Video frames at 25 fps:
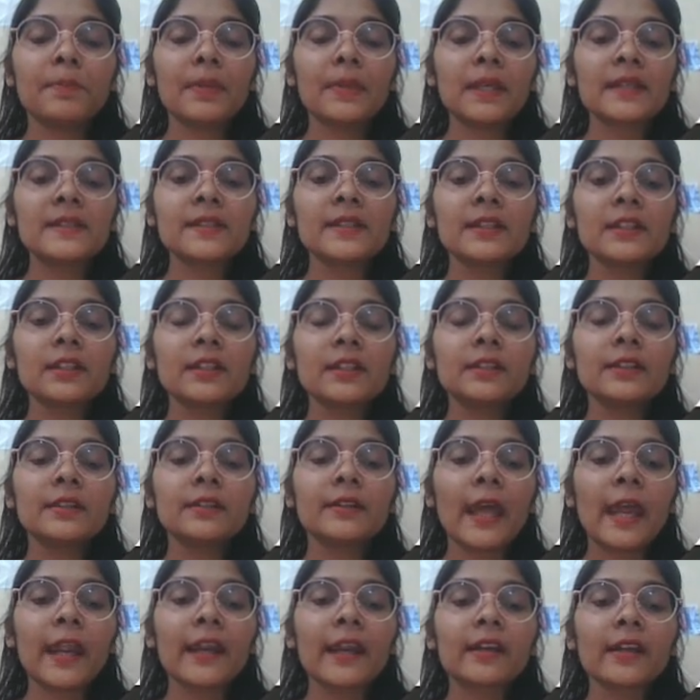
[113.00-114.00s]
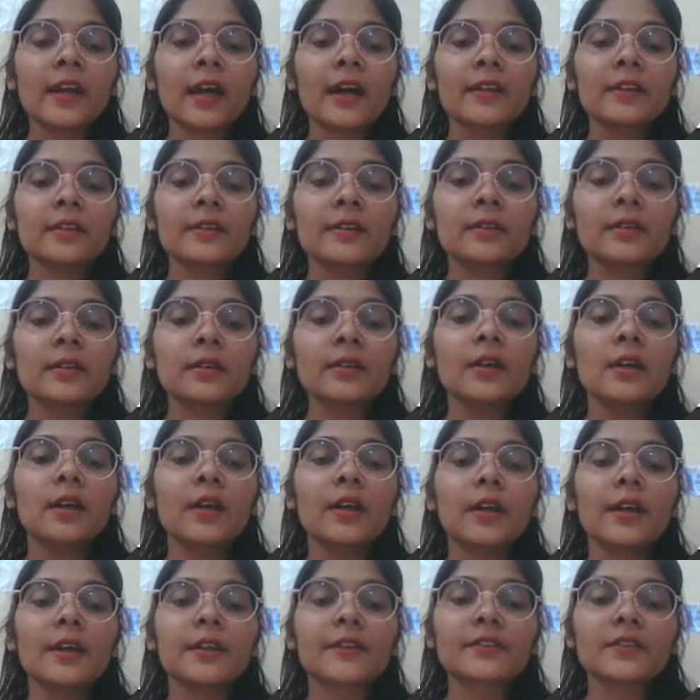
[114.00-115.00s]
basically that are in the
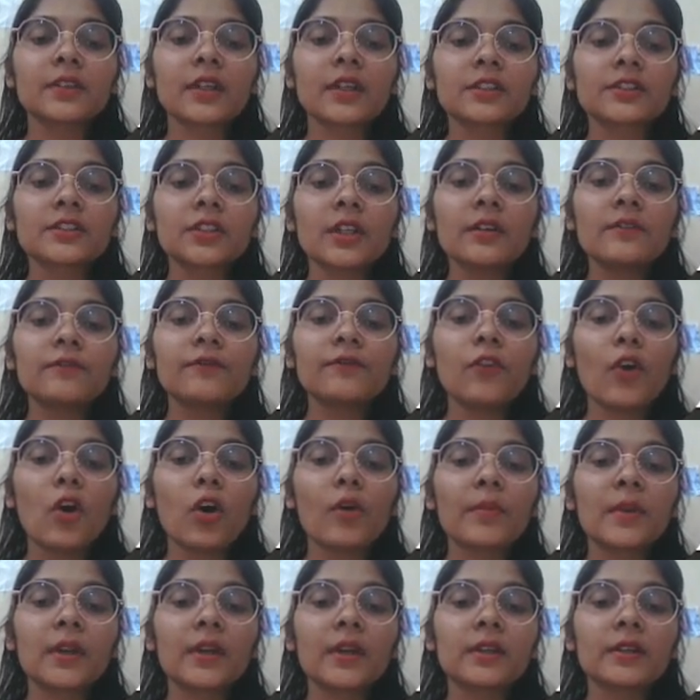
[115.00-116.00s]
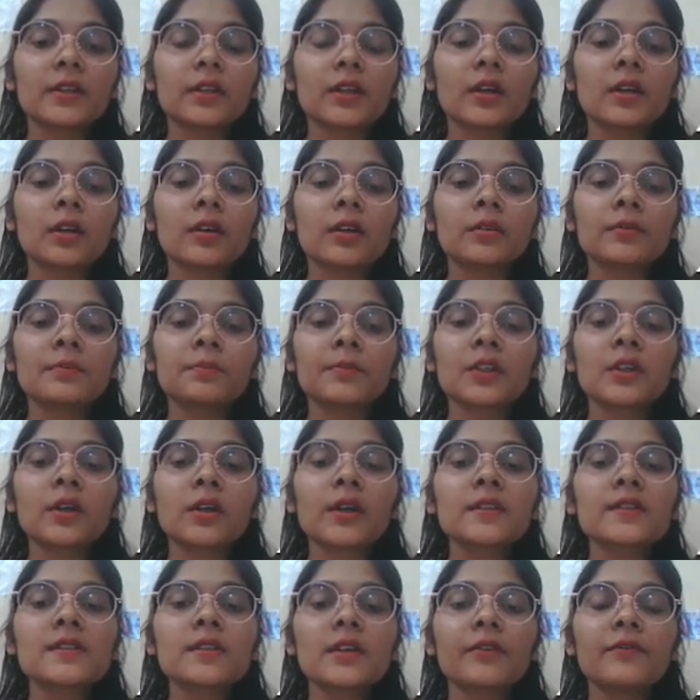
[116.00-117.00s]
structured format,
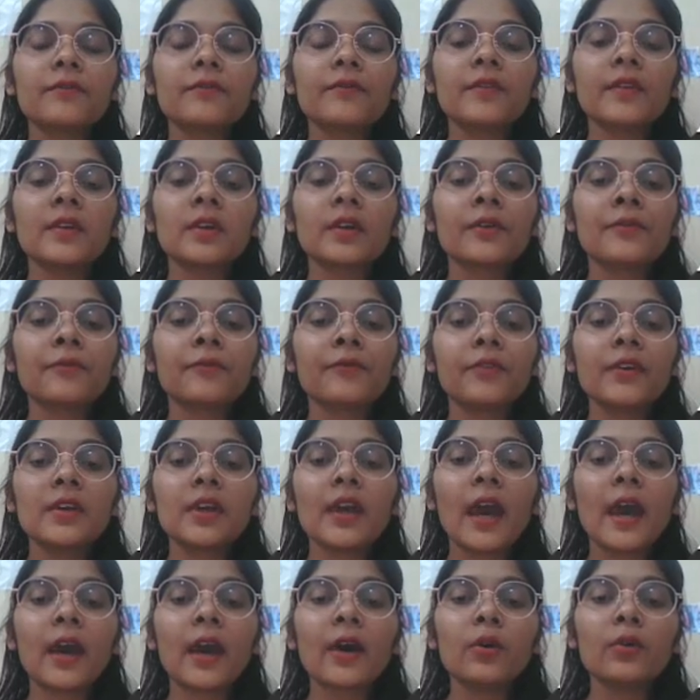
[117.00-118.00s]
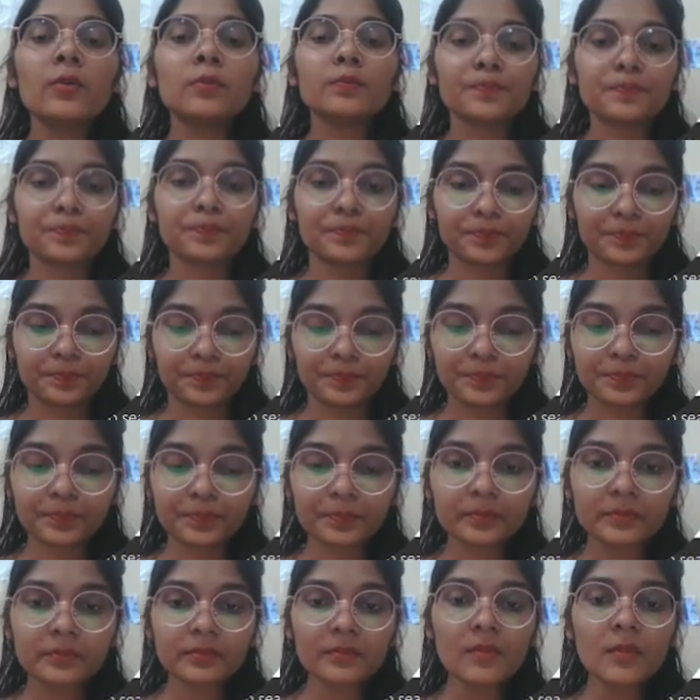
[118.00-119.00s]
because we have
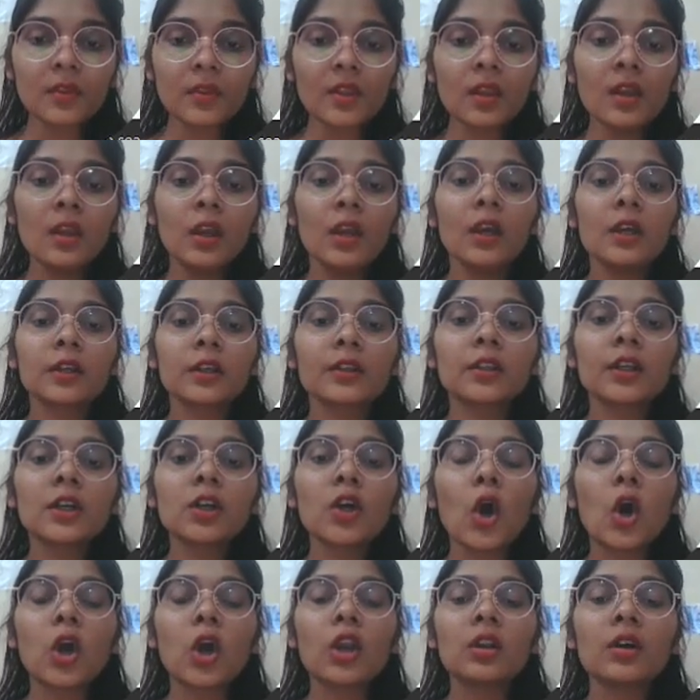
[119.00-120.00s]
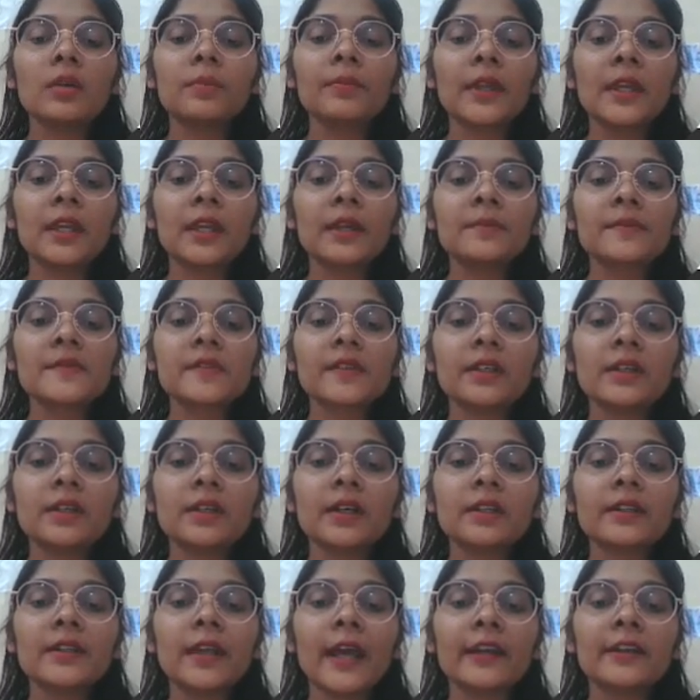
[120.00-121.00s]
the column names
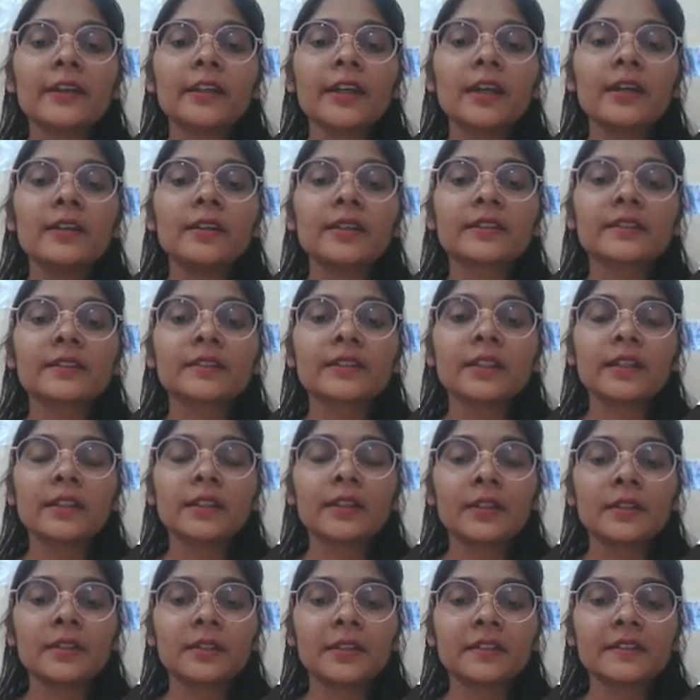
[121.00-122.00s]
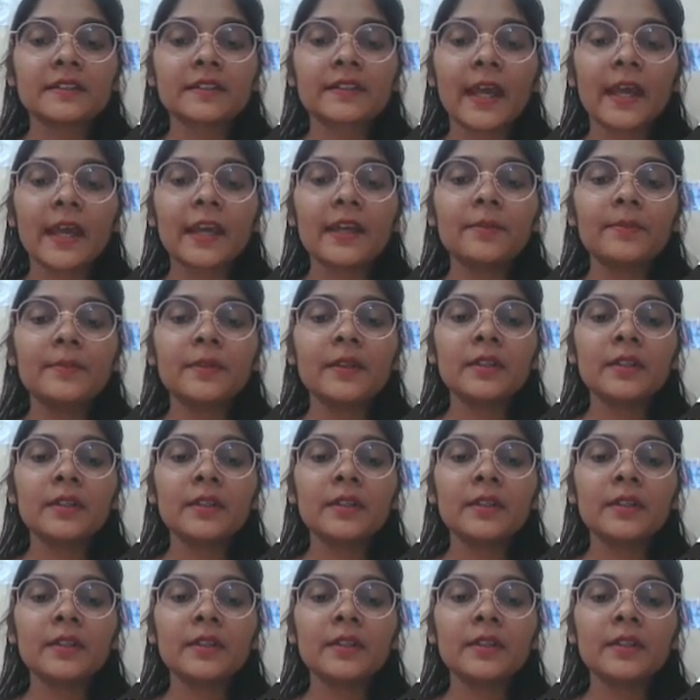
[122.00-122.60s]
here that are described